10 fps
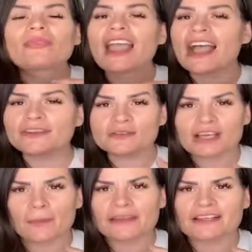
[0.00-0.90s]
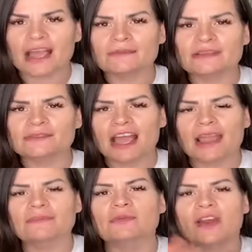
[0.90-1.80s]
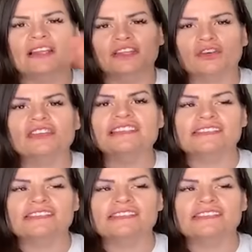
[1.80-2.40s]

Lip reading: I do tubby time sometimes where I literally